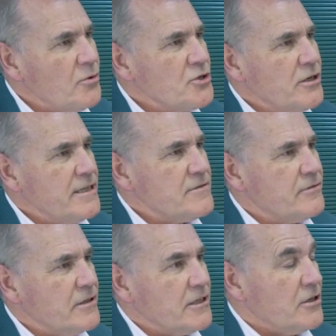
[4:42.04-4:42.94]
opportunities
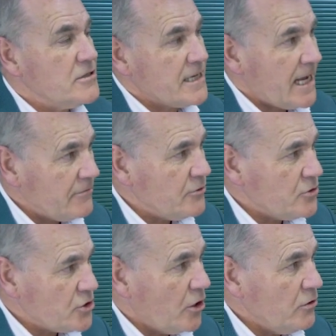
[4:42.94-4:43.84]
for you know staff
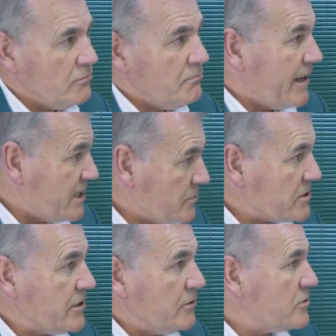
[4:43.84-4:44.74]
who show management
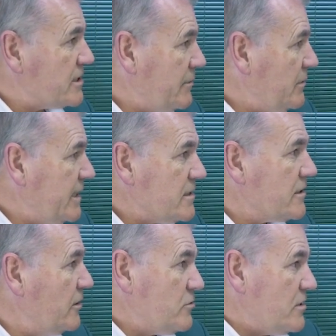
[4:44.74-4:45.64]
skills, team leader
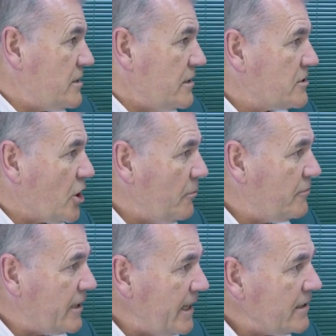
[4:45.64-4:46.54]
skills, is there scope yeah, for that?